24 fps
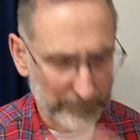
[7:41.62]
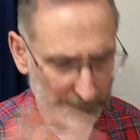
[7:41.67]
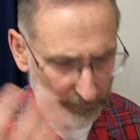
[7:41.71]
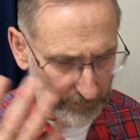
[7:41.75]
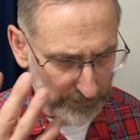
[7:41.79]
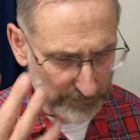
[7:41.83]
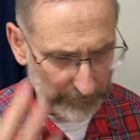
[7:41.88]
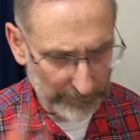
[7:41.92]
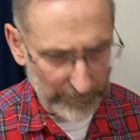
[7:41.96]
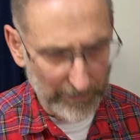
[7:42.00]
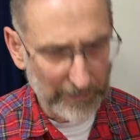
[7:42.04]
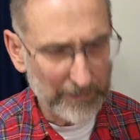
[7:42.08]

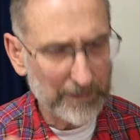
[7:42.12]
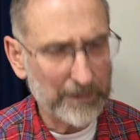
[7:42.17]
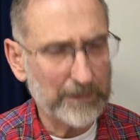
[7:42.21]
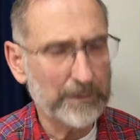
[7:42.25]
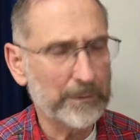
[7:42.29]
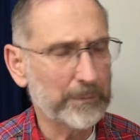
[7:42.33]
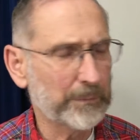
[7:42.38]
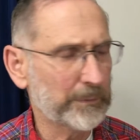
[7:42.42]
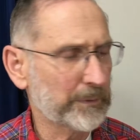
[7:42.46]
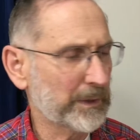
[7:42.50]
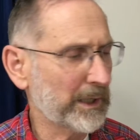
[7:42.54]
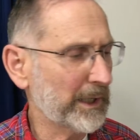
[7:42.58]

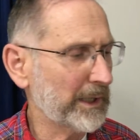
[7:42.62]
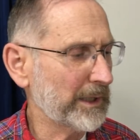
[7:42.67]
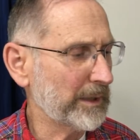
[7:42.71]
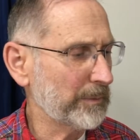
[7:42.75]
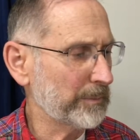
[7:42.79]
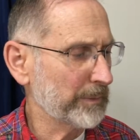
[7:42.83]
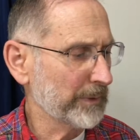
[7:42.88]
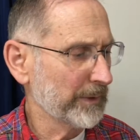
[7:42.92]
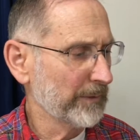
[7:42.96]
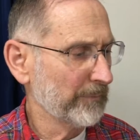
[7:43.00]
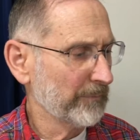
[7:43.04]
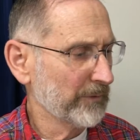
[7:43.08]
reflective
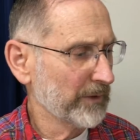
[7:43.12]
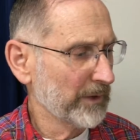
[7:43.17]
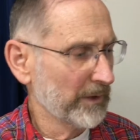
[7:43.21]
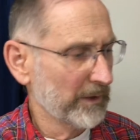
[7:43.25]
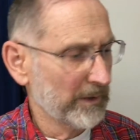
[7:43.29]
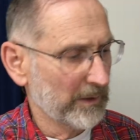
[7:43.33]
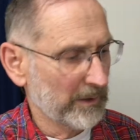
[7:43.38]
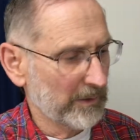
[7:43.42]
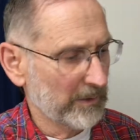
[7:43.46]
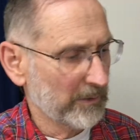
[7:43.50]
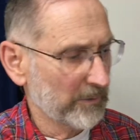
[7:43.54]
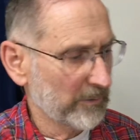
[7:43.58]
tape,
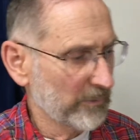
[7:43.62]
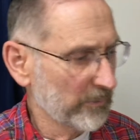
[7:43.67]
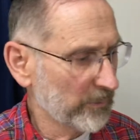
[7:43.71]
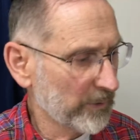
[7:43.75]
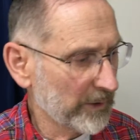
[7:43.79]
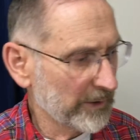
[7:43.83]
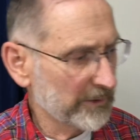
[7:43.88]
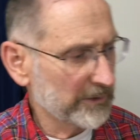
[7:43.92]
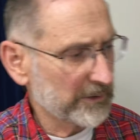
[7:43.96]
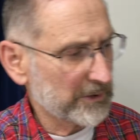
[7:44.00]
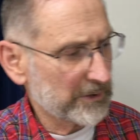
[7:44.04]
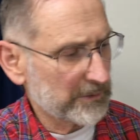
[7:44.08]

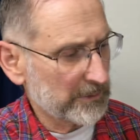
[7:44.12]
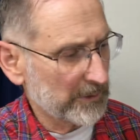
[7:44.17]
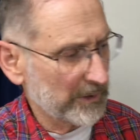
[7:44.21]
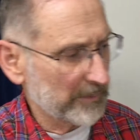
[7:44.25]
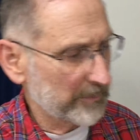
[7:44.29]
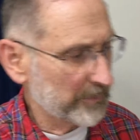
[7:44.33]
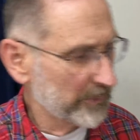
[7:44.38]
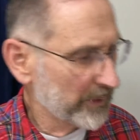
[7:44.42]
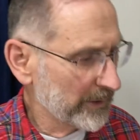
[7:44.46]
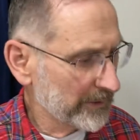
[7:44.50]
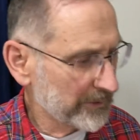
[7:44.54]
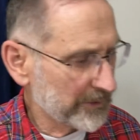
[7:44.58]
one
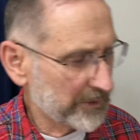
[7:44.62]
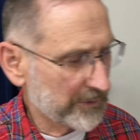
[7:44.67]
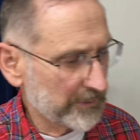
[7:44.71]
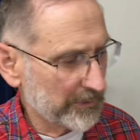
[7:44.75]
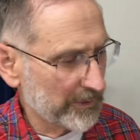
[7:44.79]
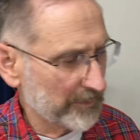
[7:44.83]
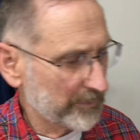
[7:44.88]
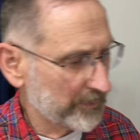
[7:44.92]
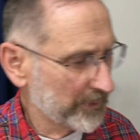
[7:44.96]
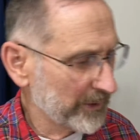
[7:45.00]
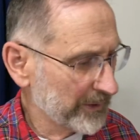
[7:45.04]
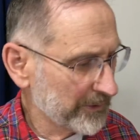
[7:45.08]
strip, one
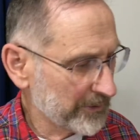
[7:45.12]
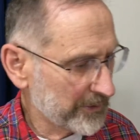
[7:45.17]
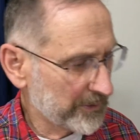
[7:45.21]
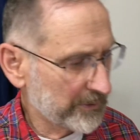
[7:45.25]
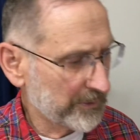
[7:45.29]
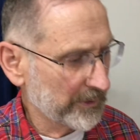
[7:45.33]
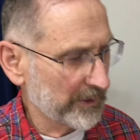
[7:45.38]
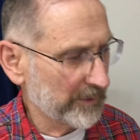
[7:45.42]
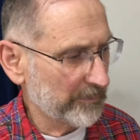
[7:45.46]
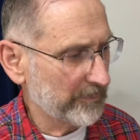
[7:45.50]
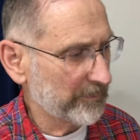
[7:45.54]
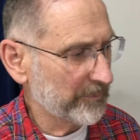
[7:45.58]
strip, one
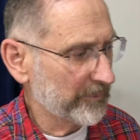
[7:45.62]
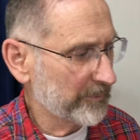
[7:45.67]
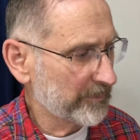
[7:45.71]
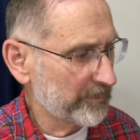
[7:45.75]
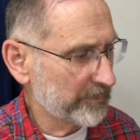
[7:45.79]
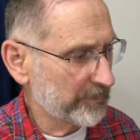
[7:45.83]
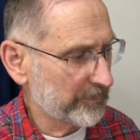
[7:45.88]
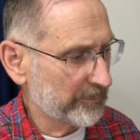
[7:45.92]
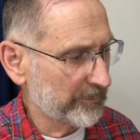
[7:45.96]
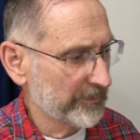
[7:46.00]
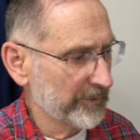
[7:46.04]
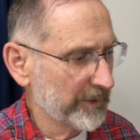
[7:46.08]
strip,
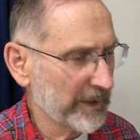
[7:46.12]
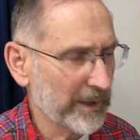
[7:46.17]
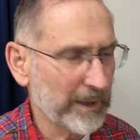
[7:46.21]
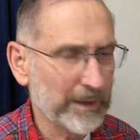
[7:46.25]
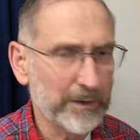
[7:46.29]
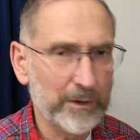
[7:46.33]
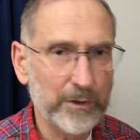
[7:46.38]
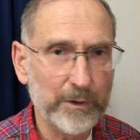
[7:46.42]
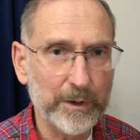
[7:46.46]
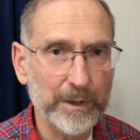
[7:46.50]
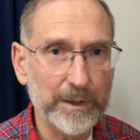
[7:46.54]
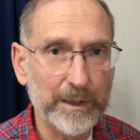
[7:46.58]

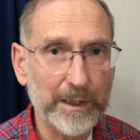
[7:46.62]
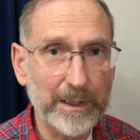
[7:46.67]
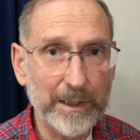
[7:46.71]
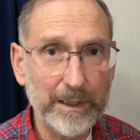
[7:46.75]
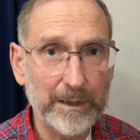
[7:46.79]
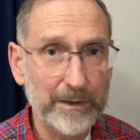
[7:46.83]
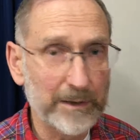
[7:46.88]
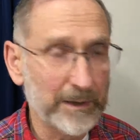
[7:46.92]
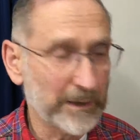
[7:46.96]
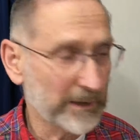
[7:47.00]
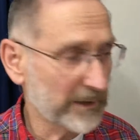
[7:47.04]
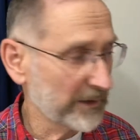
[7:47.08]
and do it
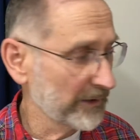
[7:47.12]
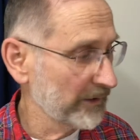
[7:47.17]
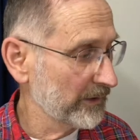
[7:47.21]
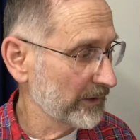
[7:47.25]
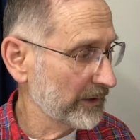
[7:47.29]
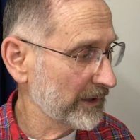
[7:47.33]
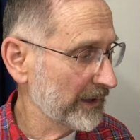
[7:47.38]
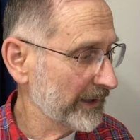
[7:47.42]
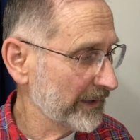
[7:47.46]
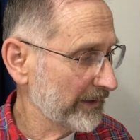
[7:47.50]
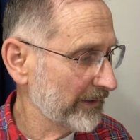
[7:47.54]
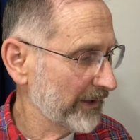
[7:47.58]
neat, and it can
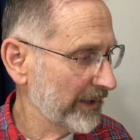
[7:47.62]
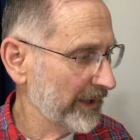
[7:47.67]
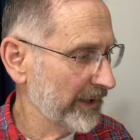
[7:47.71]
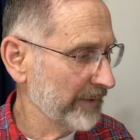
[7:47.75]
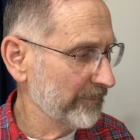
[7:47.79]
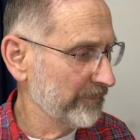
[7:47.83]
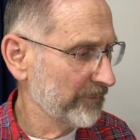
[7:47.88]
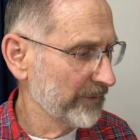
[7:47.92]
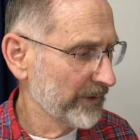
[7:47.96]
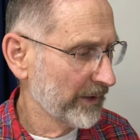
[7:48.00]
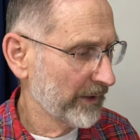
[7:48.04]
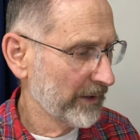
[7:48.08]
look like that.
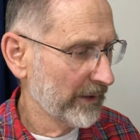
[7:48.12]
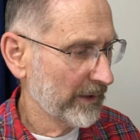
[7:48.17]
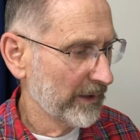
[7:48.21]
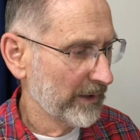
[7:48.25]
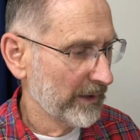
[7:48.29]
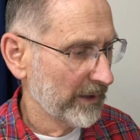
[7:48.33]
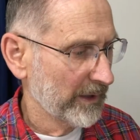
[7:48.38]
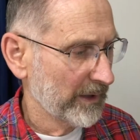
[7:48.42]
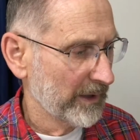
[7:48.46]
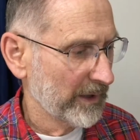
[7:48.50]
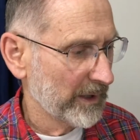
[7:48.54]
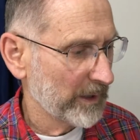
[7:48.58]

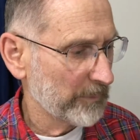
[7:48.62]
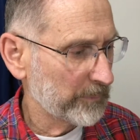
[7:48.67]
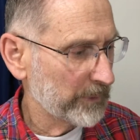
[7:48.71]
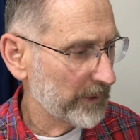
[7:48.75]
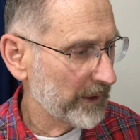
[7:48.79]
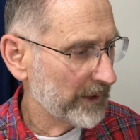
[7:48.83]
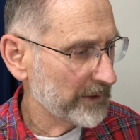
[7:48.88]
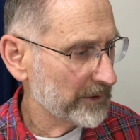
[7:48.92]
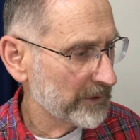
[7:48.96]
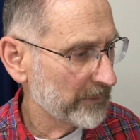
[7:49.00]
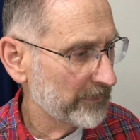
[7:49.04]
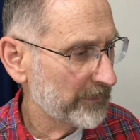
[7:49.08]

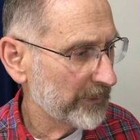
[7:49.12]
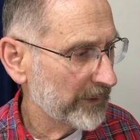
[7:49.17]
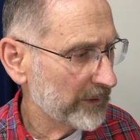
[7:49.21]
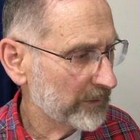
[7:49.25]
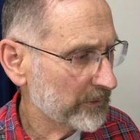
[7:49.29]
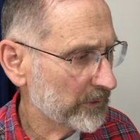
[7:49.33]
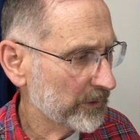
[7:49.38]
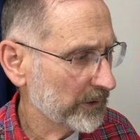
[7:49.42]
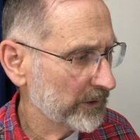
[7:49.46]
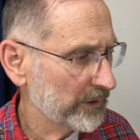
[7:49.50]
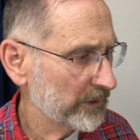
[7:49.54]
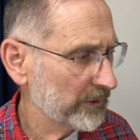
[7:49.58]
Apply your
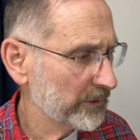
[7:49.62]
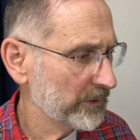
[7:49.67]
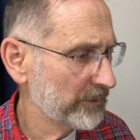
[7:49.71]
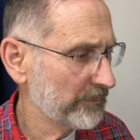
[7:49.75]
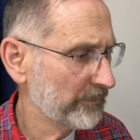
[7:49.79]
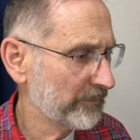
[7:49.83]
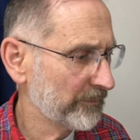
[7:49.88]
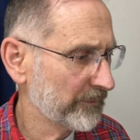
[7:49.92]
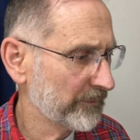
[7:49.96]
Velcro,